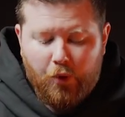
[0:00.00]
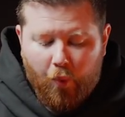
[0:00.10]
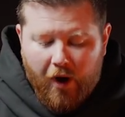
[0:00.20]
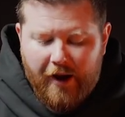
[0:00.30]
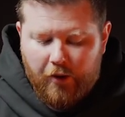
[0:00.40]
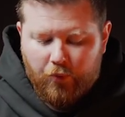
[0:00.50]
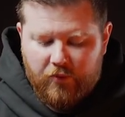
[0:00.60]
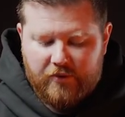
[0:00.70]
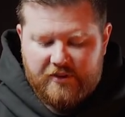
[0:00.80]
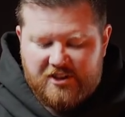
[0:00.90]
Why I
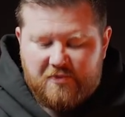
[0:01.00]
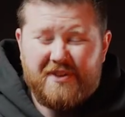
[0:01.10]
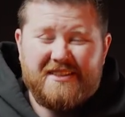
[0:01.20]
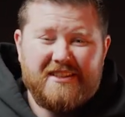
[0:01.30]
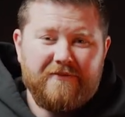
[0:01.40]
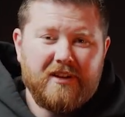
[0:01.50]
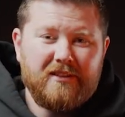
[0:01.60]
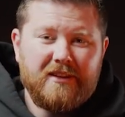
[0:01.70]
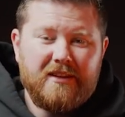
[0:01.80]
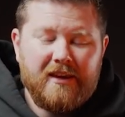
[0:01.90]
went with this
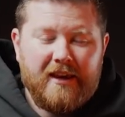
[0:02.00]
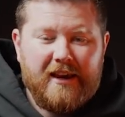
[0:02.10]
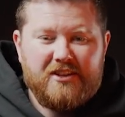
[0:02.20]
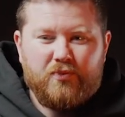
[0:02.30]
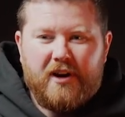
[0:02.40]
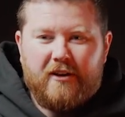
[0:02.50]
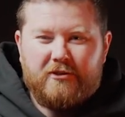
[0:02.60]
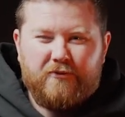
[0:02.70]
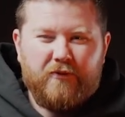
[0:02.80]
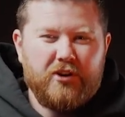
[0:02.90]
specifically is when I
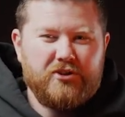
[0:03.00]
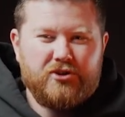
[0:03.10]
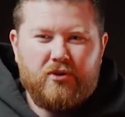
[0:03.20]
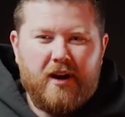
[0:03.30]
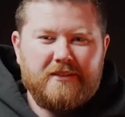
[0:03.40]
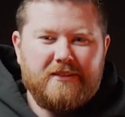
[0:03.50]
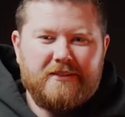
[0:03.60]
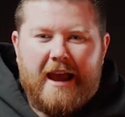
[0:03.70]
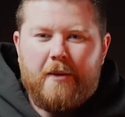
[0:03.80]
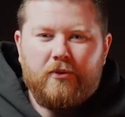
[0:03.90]
was first trying to
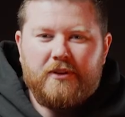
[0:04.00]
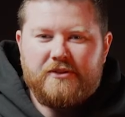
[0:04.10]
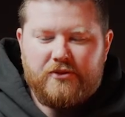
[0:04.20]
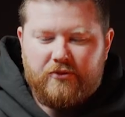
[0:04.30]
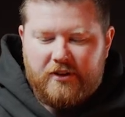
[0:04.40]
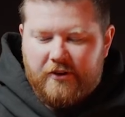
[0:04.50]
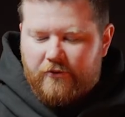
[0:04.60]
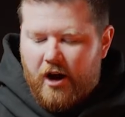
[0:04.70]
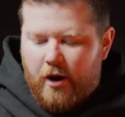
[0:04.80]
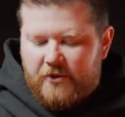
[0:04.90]
dabble into the
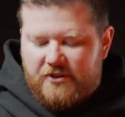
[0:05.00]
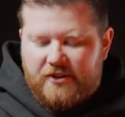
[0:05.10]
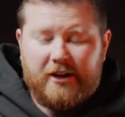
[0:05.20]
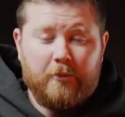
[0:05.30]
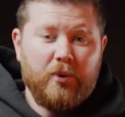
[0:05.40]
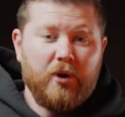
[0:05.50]
different optics that I could